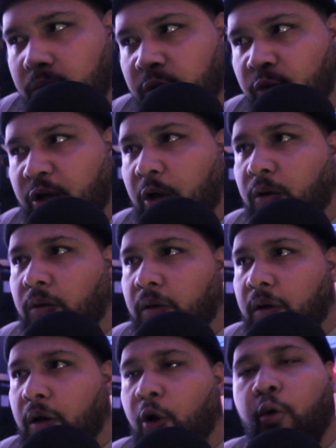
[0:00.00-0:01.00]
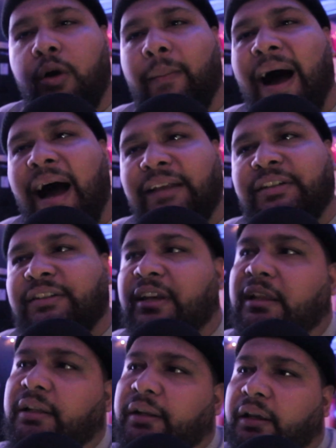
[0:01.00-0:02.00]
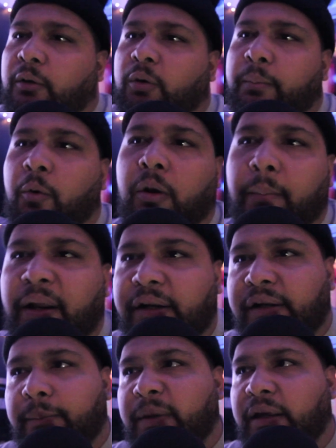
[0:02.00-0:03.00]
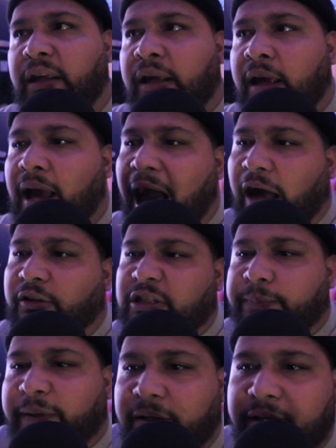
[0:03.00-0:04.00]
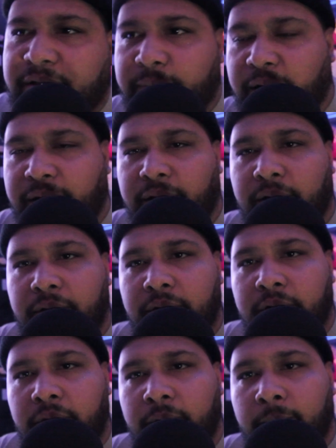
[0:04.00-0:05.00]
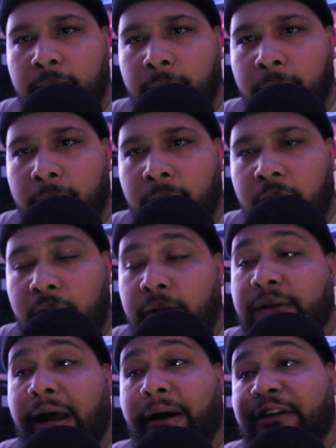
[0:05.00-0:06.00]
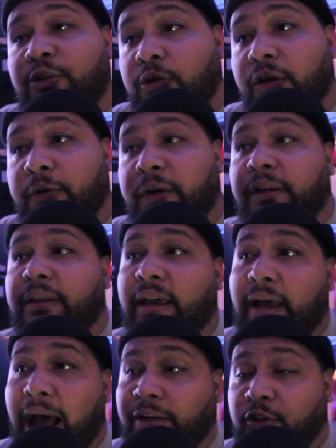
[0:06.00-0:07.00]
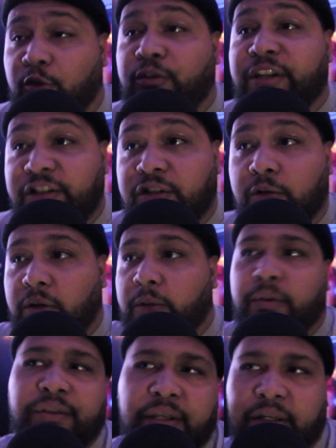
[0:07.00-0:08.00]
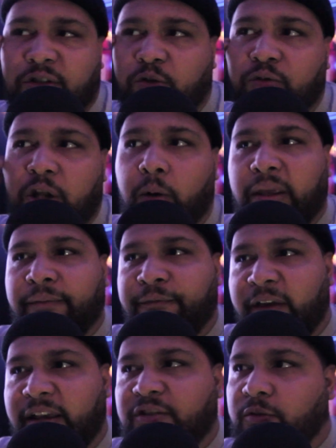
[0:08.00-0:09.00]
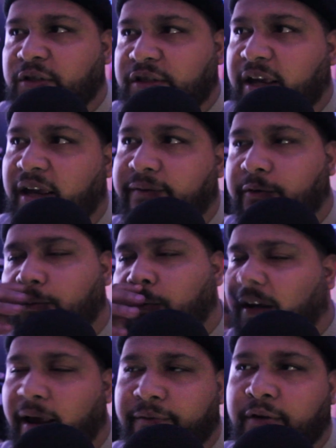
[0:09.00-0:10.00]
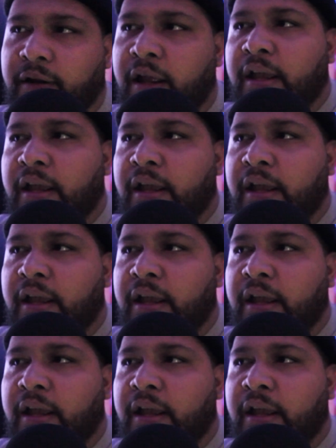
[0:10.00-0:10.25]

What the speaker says: You know, who am I to tell a nigga with more money than me how to spend his money? Now, I do disagree with niggas who don't invest or save or whatever